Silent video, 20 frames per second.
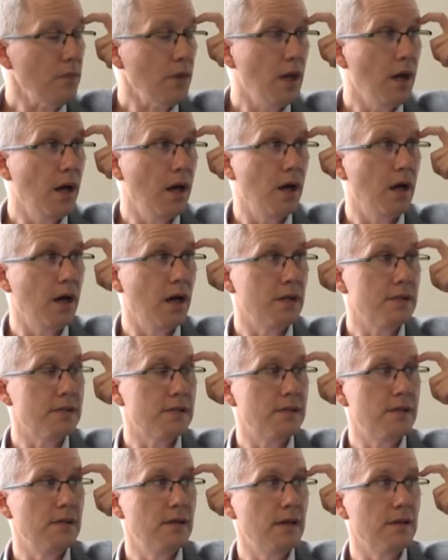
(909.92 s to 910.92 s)
Dan
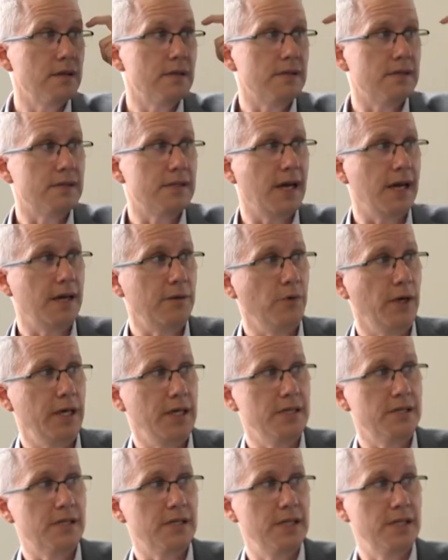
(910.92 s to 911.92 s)
went
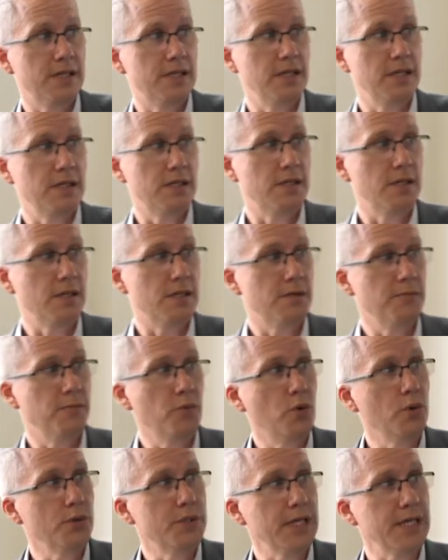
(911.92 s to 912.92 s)
into some
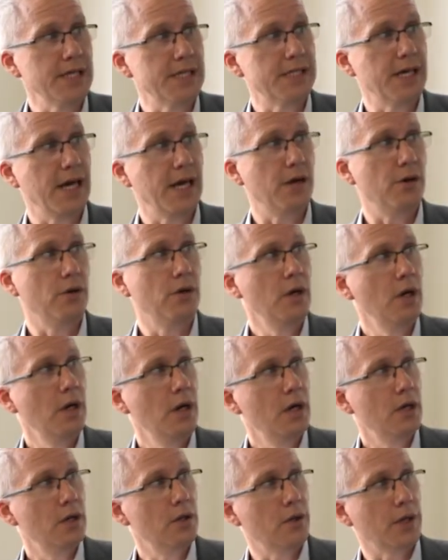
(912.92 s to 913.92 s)
more detail,
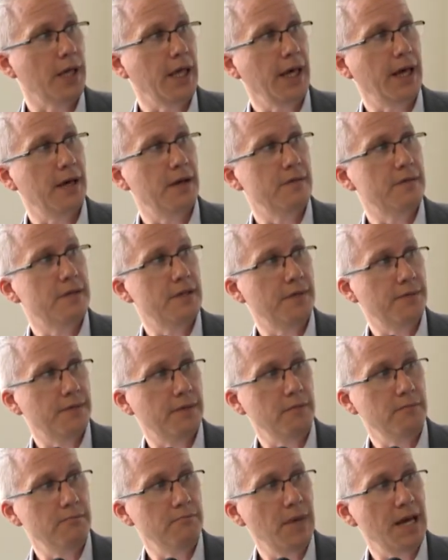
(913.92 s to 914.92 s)
looking at
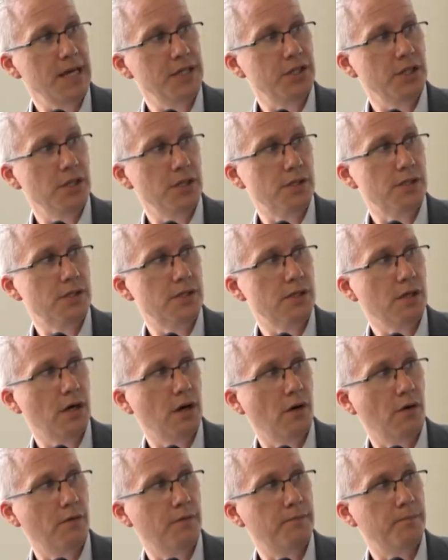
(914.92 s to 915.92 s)
different measures
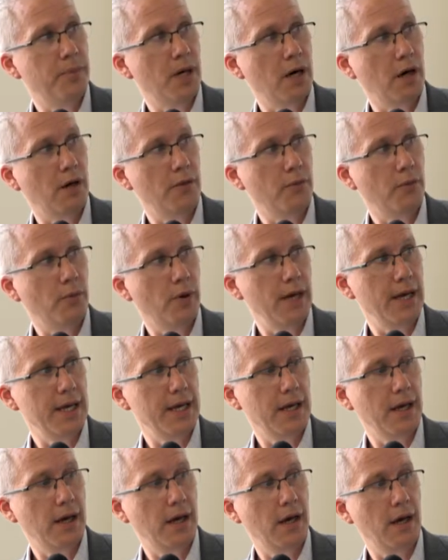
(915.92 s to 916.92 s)
of
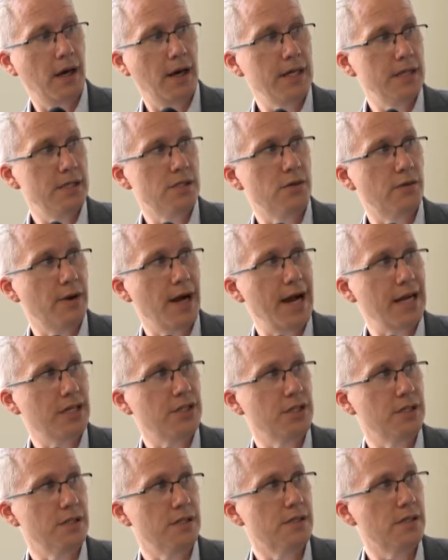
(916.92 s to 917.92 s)
pathway interaction.